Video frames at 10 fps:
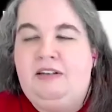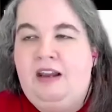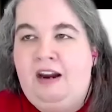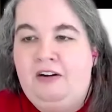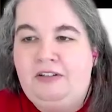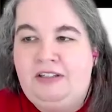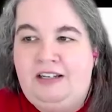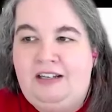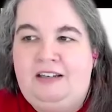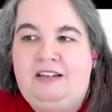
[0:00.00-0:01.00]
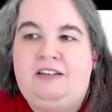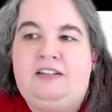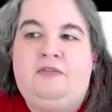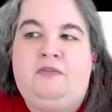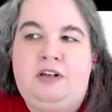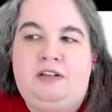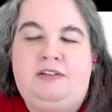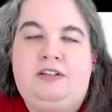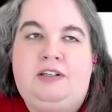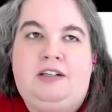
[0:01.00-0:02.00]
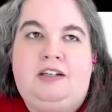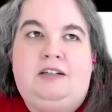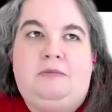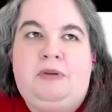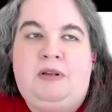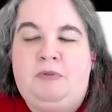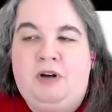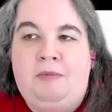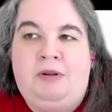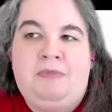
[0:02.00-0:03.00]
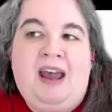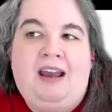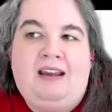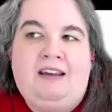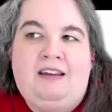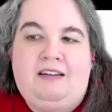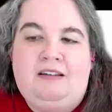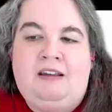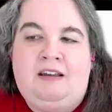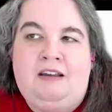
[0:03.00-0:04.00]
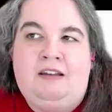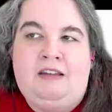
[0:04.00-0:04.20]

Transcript: Harrison, different people coming back uh, mm-hmm.